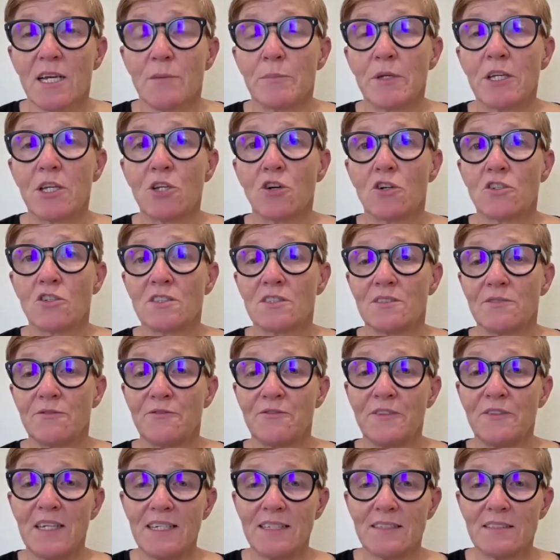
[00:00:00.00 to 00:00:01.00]
because the
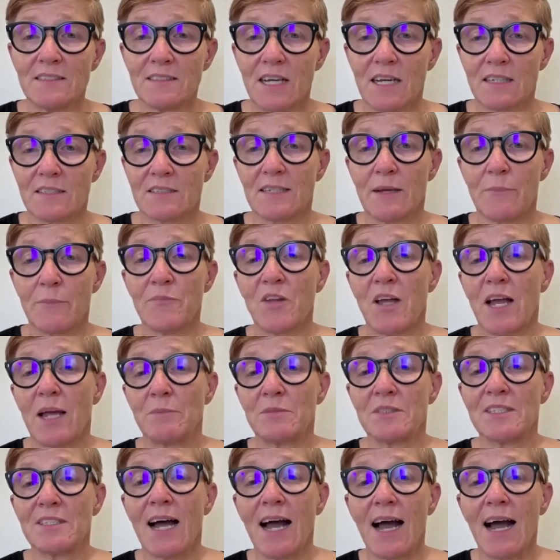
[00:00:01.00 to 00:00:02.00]
fees are
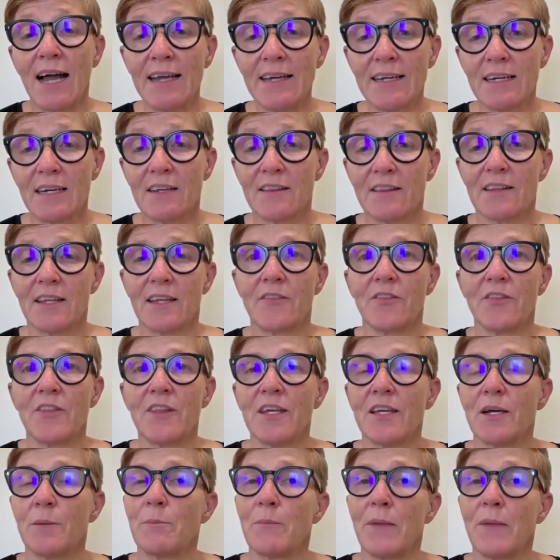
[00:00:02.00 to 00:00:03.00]
sometimes higher than
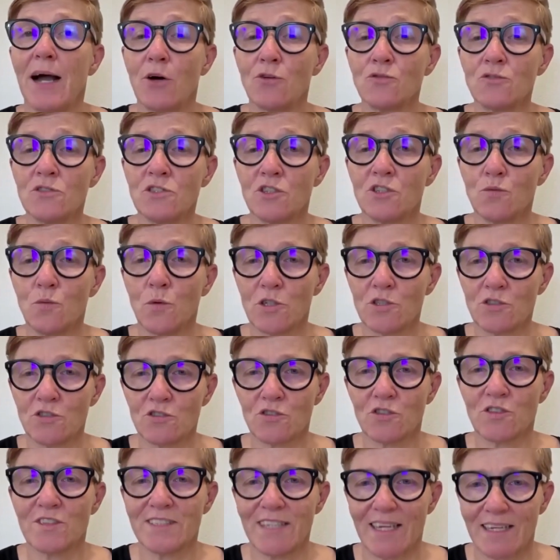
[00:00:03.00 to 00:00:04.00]
the amount you want
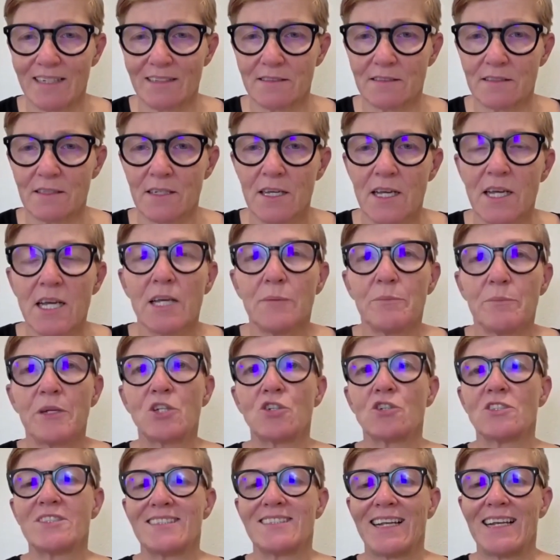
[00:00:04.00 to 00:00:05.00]
to send.
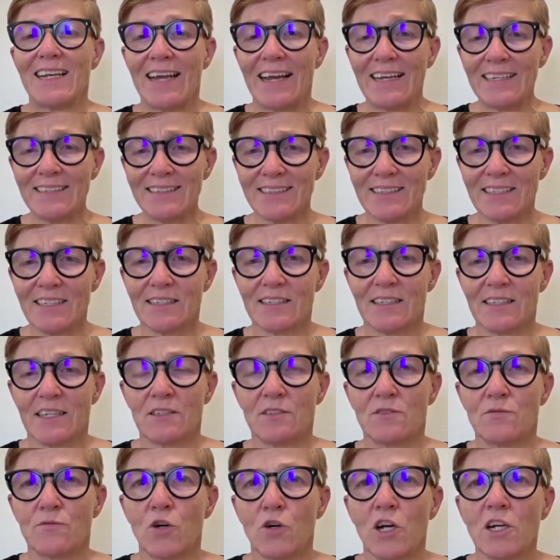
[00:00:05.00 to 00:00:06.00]
Because the Lightning
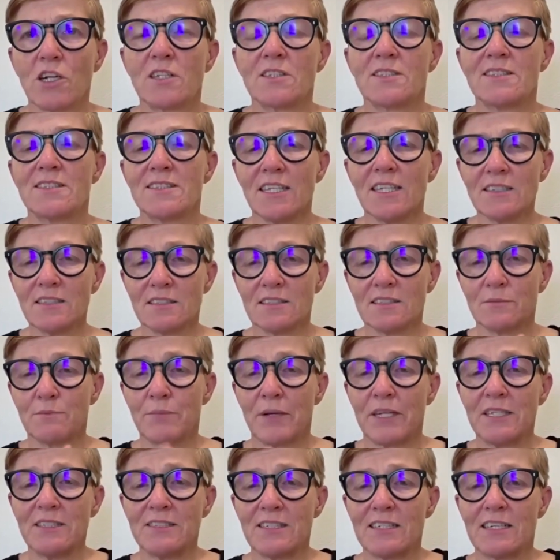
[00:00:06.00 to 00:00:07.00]
Network sits
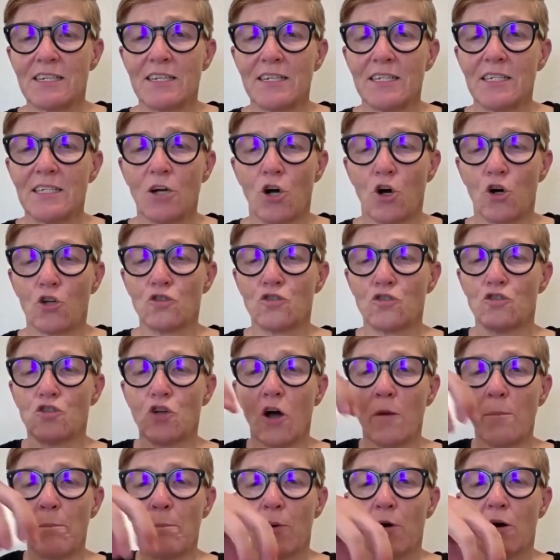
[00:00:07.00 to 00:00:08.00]
basically on
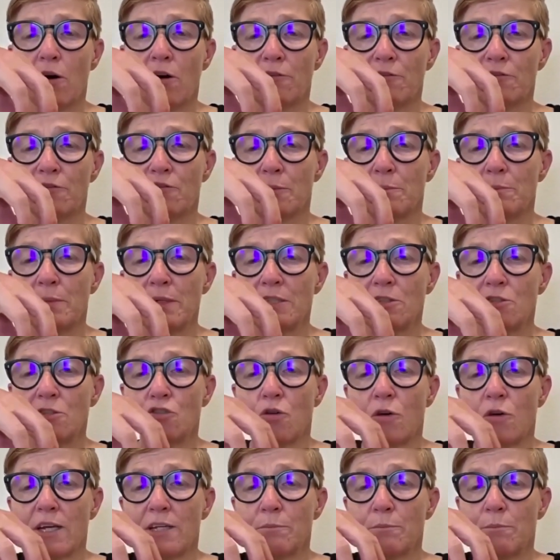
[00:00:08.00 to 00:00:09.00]
top of the
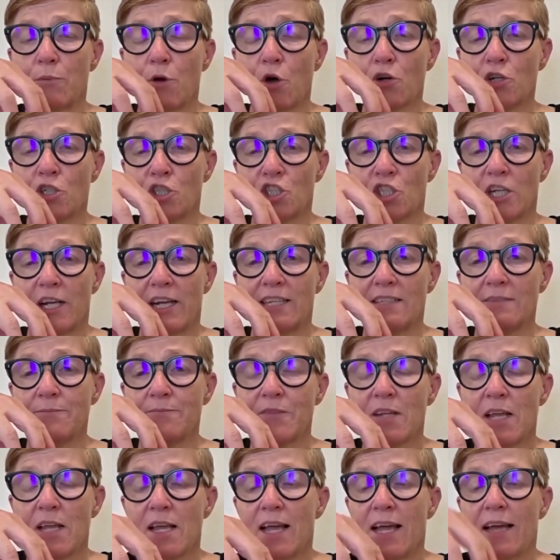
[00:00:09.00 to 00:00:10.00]
Bitcoin blockchain
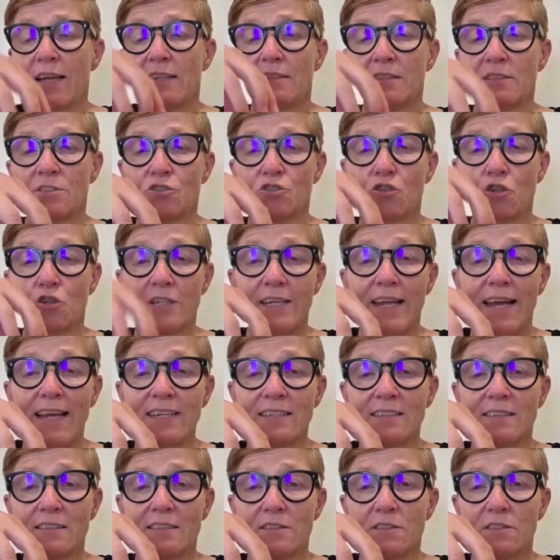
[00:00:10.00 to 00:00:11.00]
and is
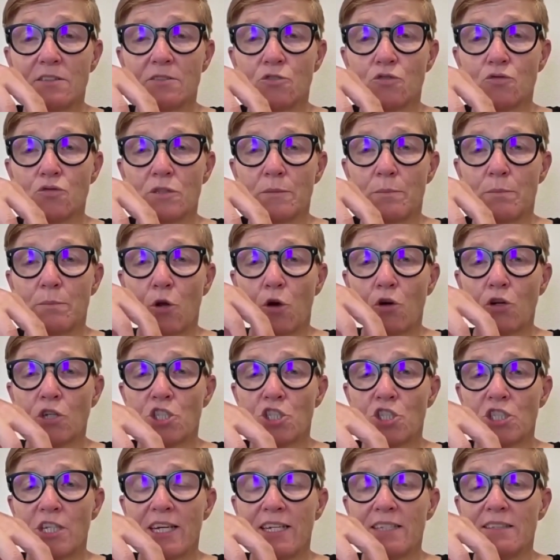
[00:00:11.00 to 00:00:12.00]
connected to the
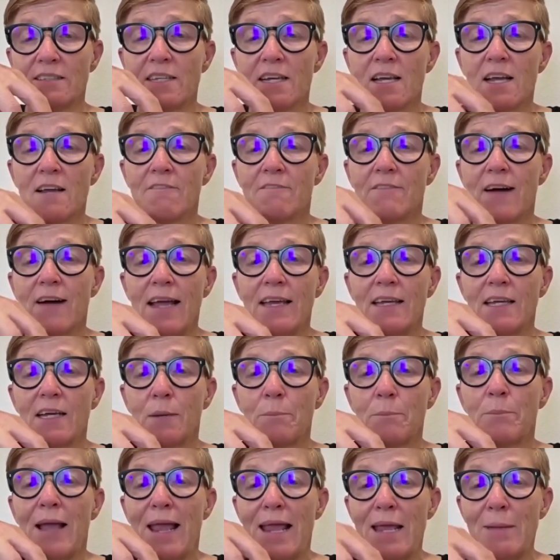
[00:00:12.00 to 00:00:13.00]
blockchain via
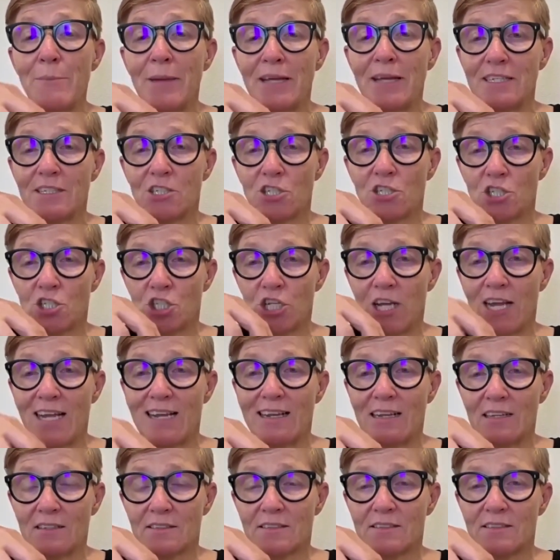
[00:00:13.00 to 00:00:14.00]
payment
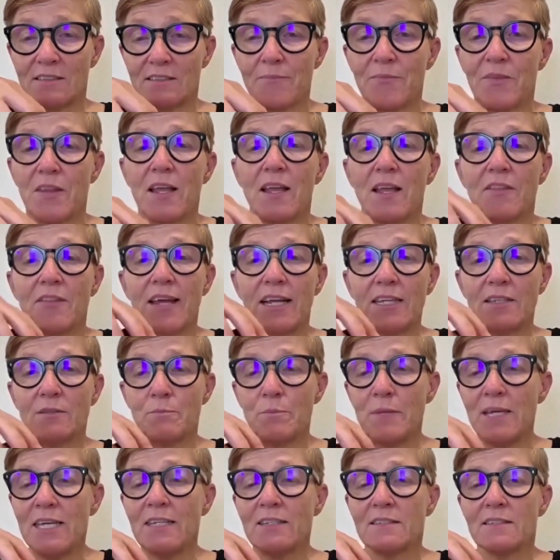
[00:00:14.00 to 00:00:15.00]
channels. That
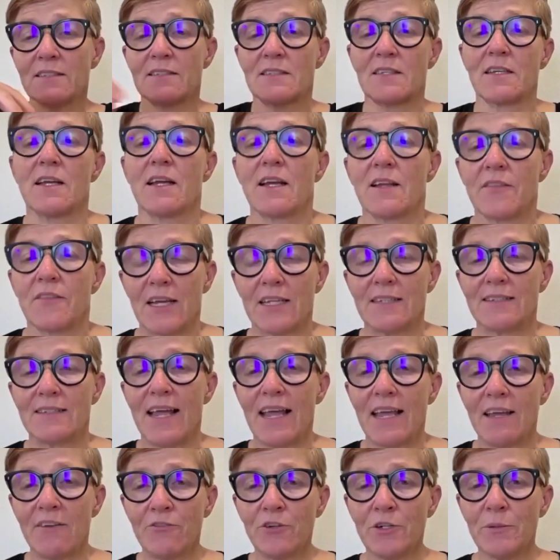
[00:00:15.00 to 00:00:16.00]
means that
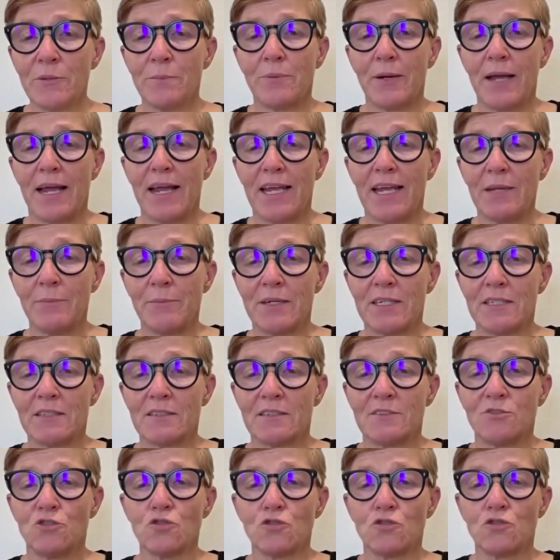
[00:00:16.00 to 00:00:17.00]
every payment
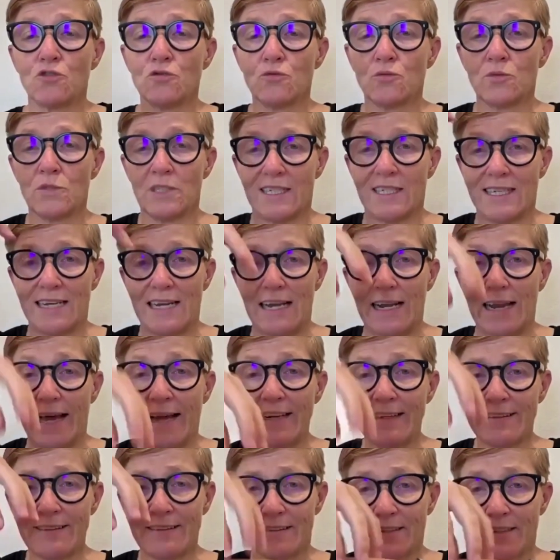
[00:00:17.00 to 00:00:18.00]
you do in
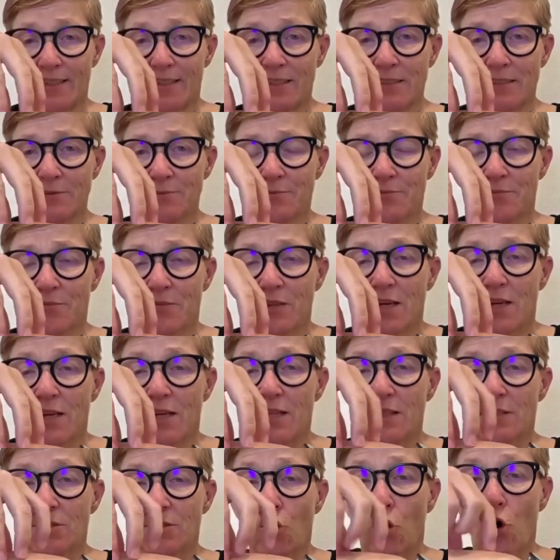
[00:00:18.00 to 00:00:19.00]
Lightning
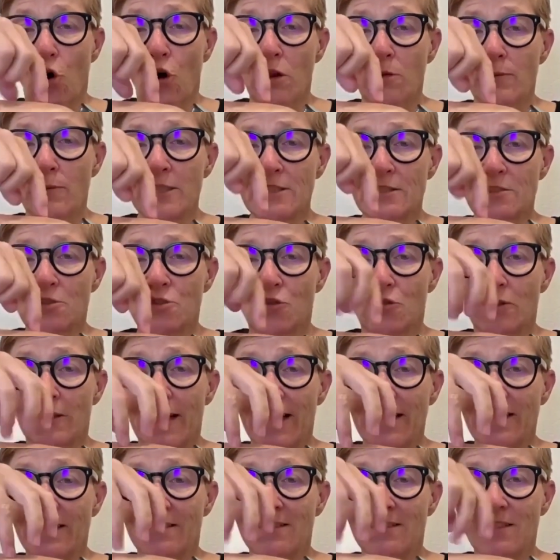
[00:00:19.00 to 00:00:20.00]
is always
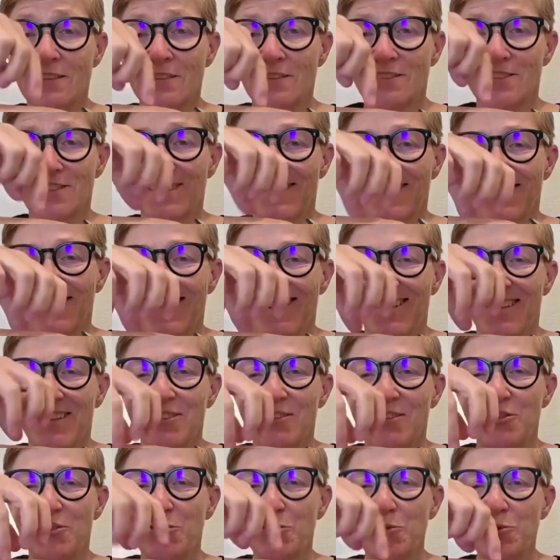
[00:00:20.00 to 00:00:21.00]
connected
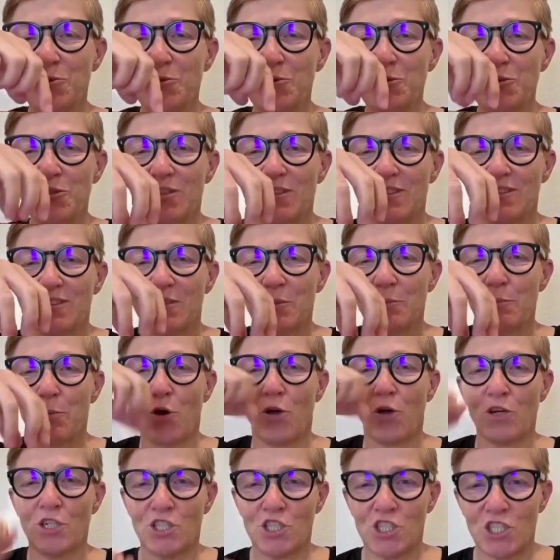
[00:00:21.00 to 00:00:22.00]
to the
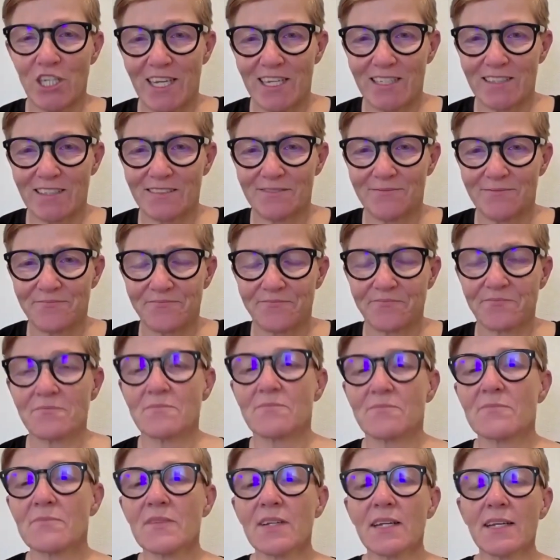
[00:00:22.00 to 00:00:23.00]
blockchain.
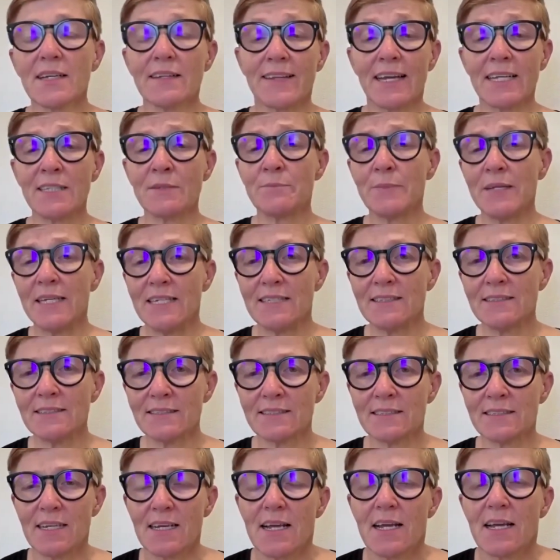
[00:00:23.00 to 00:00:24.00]
That
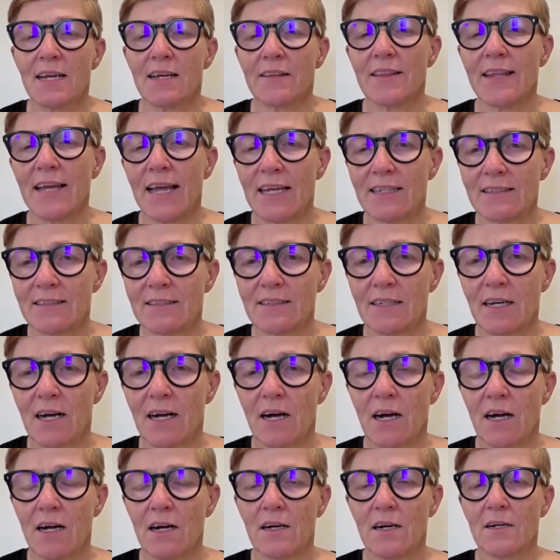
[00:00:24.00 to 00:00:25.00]
means that
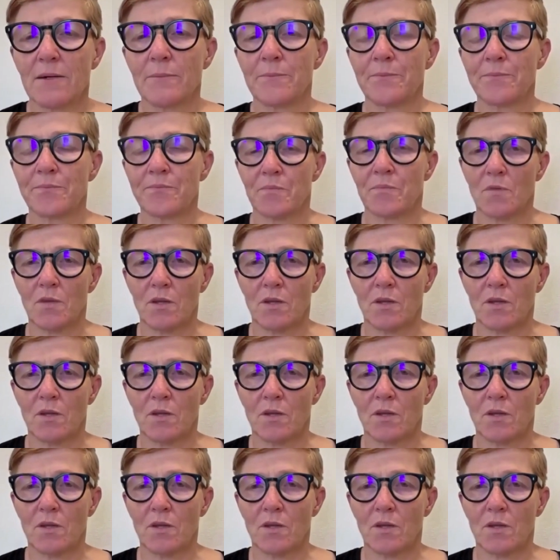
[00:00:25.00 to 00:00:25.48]
um,